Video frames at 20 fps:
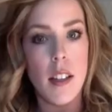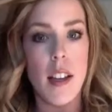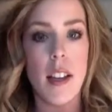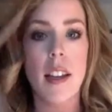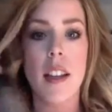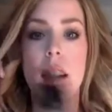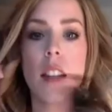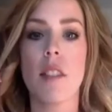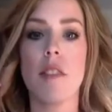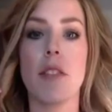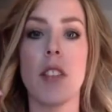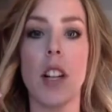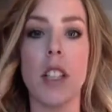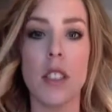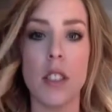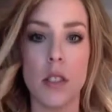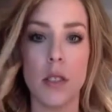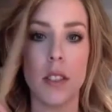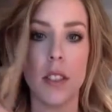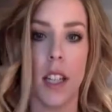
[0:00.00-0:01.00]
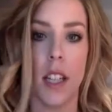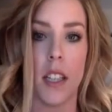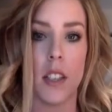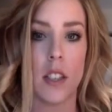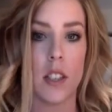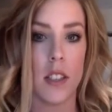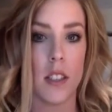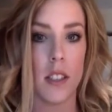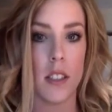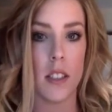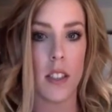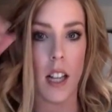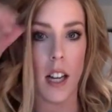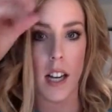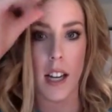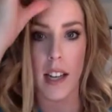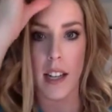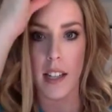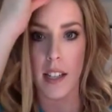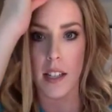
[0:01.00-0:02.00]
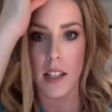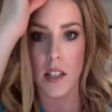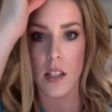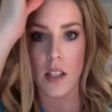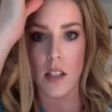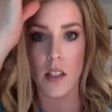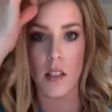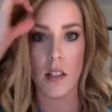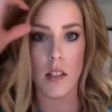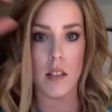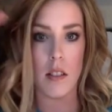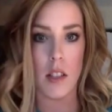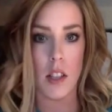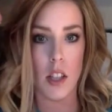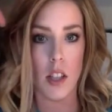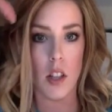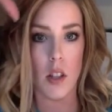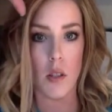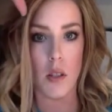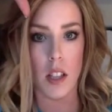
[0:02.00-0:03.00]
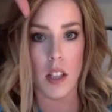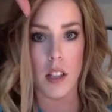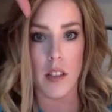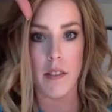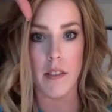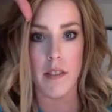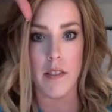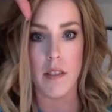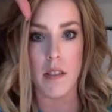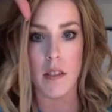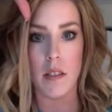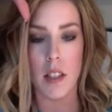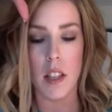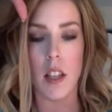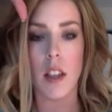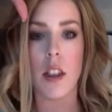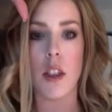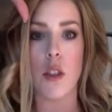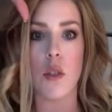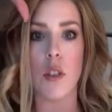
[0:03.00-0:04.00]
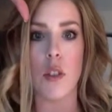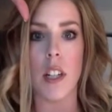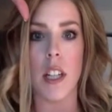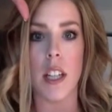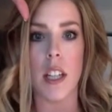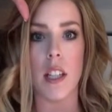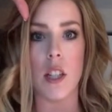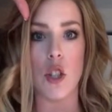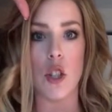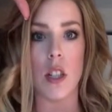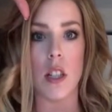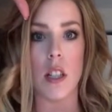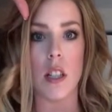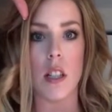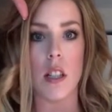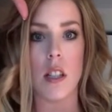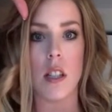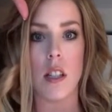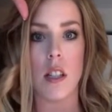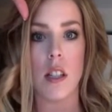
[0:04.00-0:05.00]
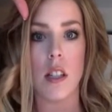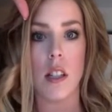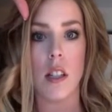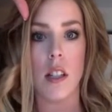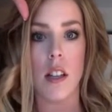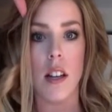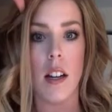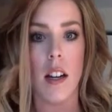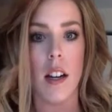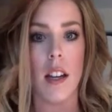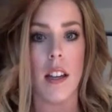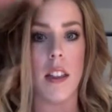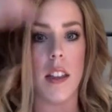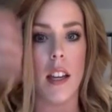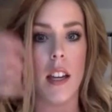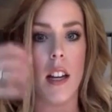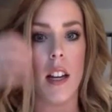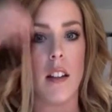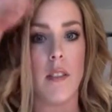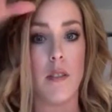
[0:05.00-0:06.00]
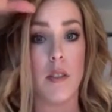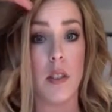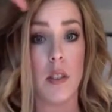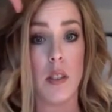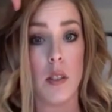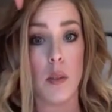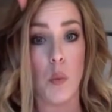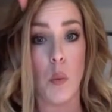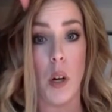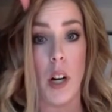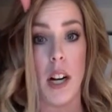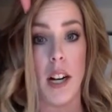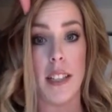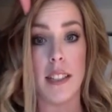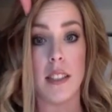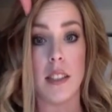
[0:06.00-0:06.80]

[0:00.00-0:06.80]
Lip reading: And in the front two sections, I, leave like 3 inches, I think, of where I